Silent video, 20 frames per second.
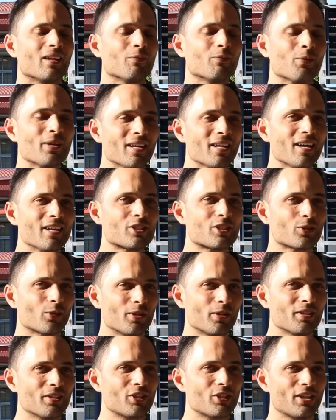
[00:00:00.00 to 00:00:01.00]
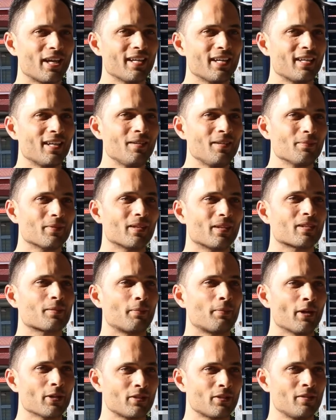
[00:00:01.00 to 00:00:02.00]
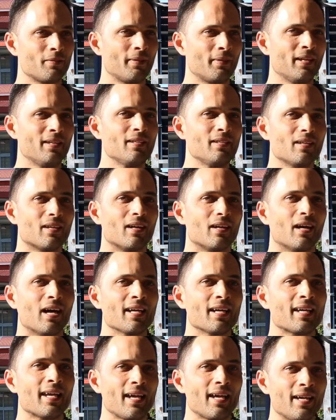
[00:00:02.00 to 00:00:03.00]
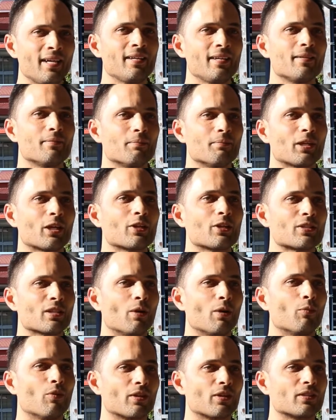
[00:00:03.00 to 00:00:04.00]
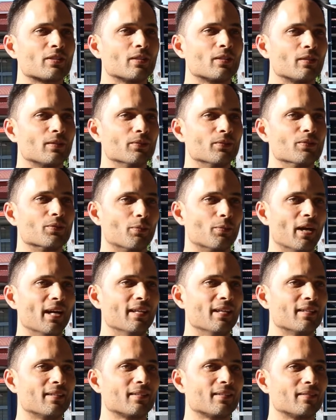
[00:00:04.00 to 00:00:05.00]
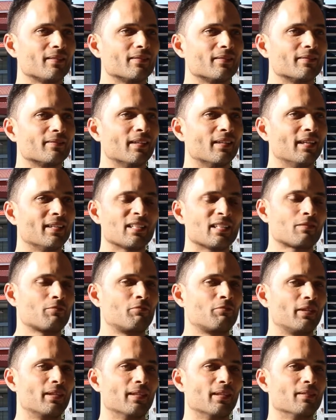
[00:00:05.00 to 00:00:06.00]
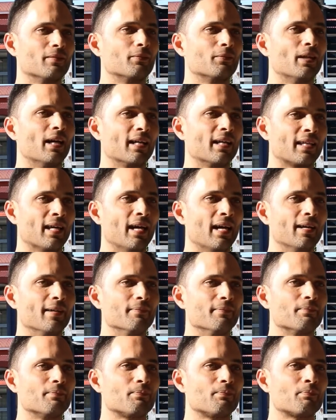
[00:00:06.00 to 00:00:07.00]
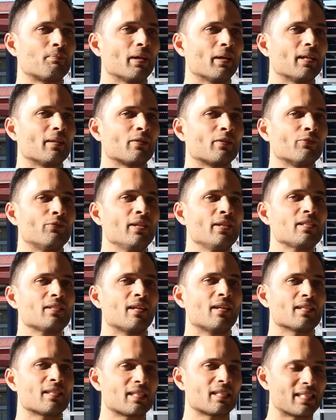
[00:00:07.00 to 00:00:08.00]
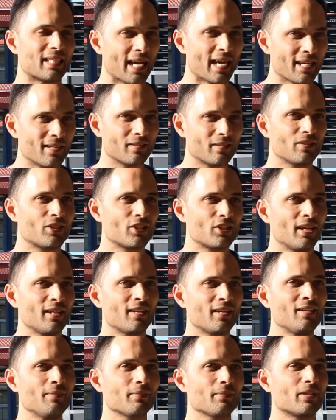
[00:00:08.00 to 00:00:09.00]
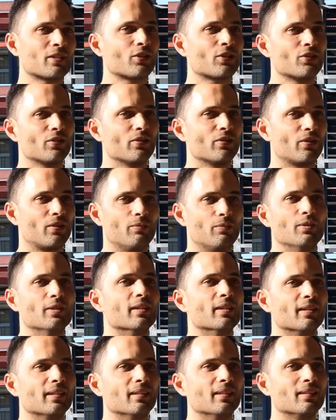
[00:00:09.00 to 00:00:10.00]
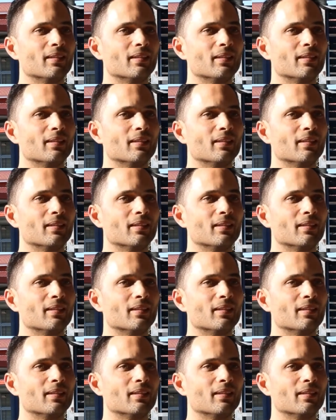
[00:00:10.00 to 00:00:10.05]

When I joined The Shake Up and I spoke to you, Ben, I came because I wanted to lose weight, right? That's really why I came. But the reason I stay at The Shake Up is because of the community.